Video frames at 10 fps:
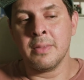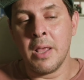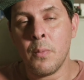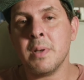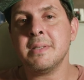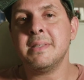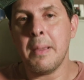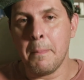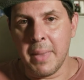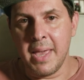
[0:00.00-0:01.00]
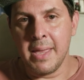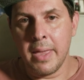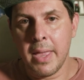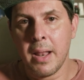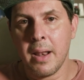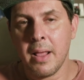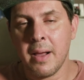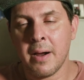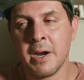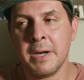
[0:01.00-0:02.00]
the ones that make it
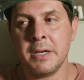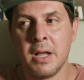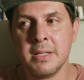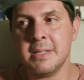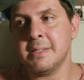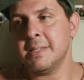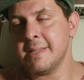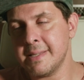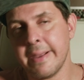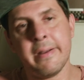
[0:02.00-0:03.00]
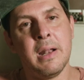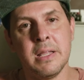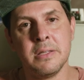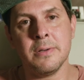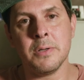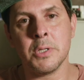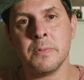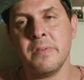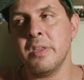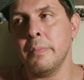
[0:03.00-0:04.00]
are not necessarily
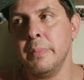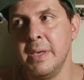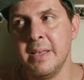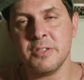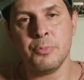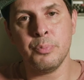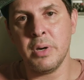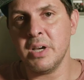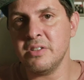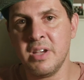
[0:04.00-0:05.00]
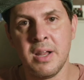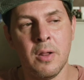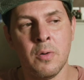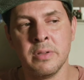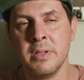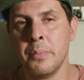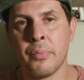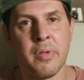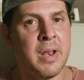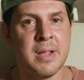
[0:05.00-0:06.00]
those with the biggest budget or the
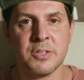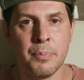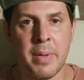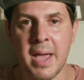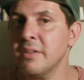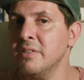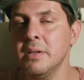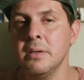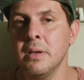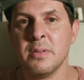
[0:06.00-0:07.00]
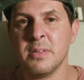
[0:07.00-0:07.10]
prettiest packaging.